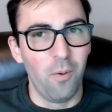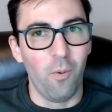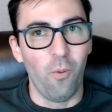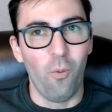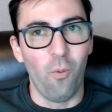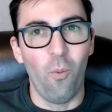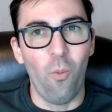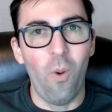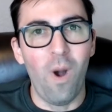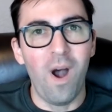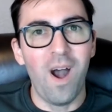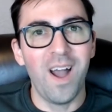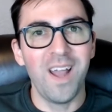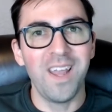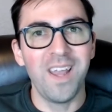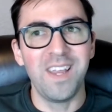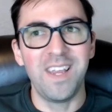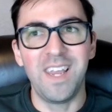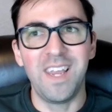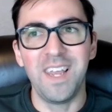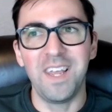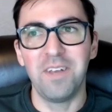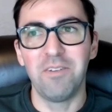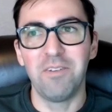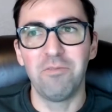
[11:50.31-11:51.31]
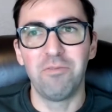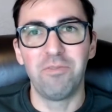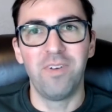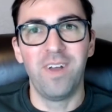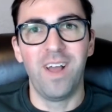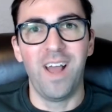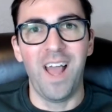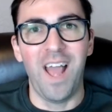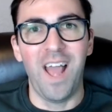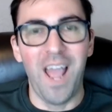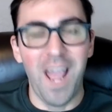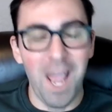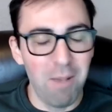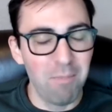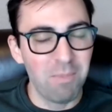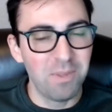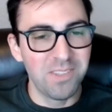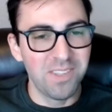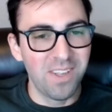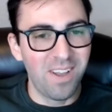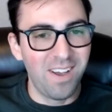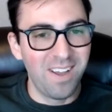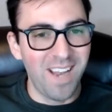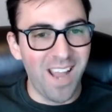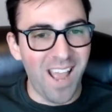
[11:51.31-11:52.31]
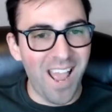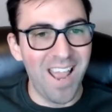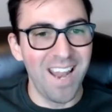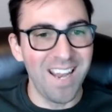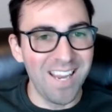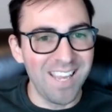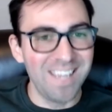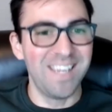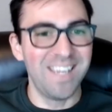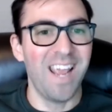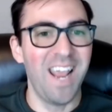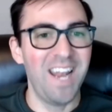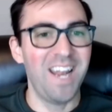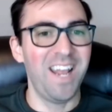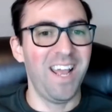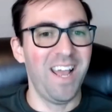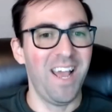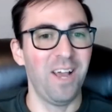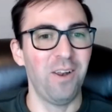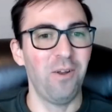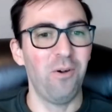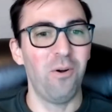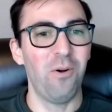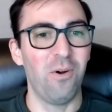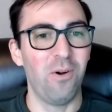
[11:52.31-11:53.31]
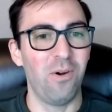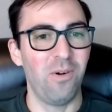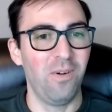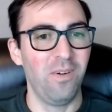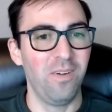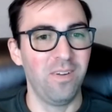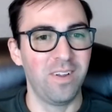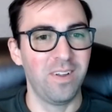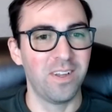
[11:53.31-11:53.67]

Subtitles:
why give Amazon any data at all?